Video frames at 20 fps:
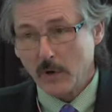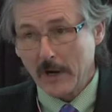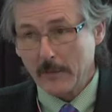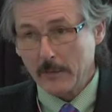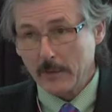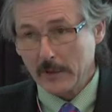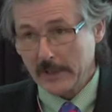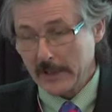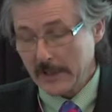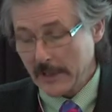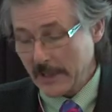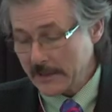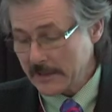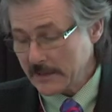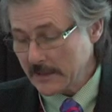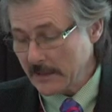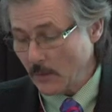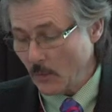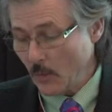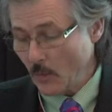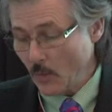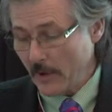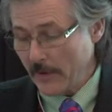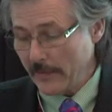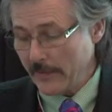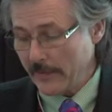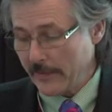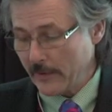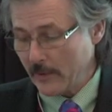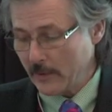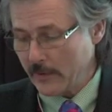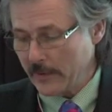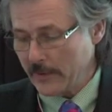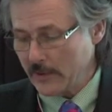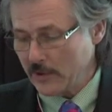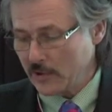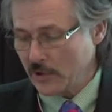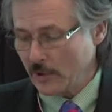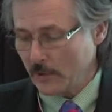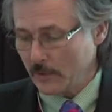probably less than one third of
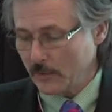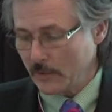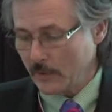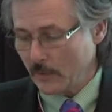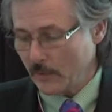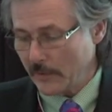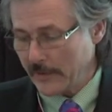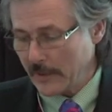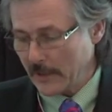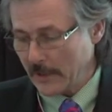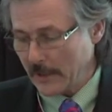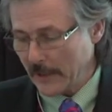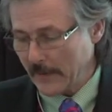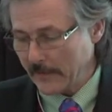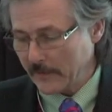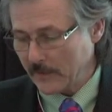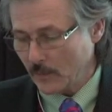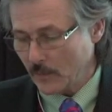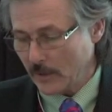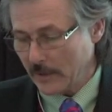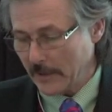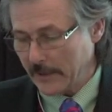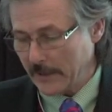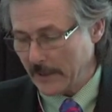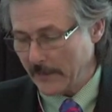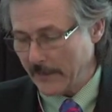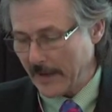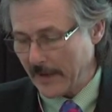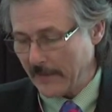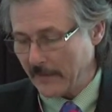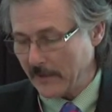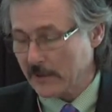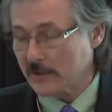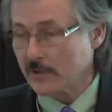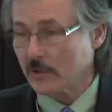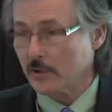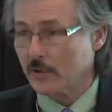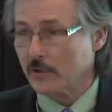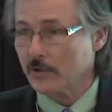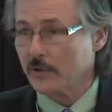the children with clefts will end up having
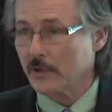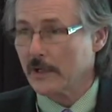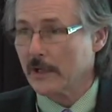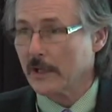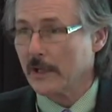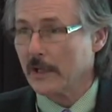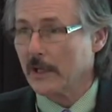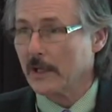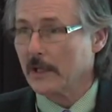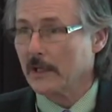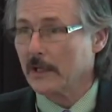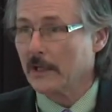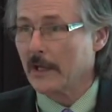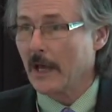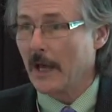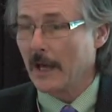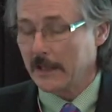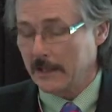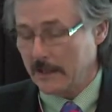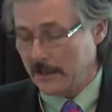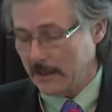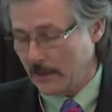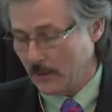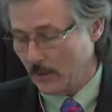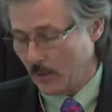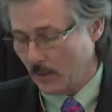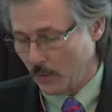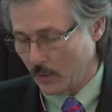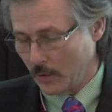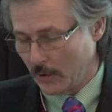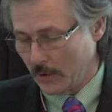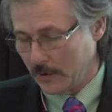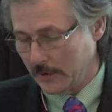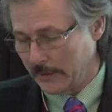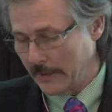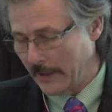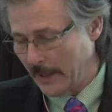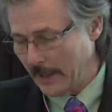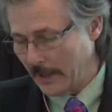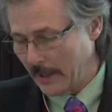surgery in an ideal
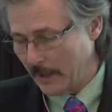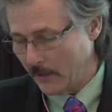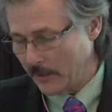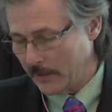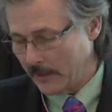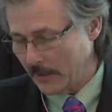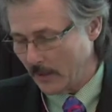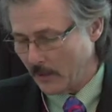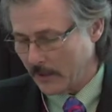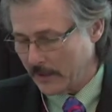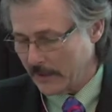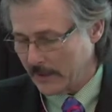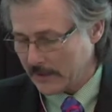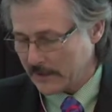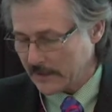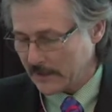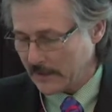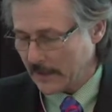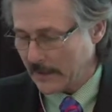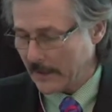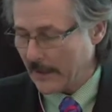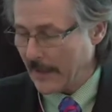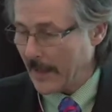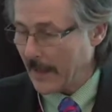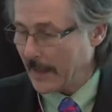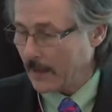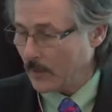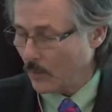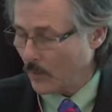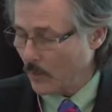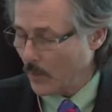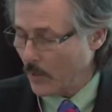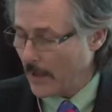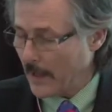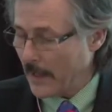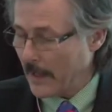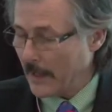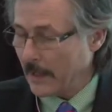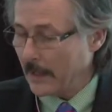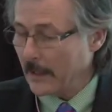world, and we know it isn't that
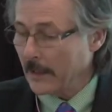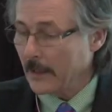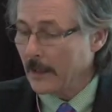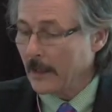way.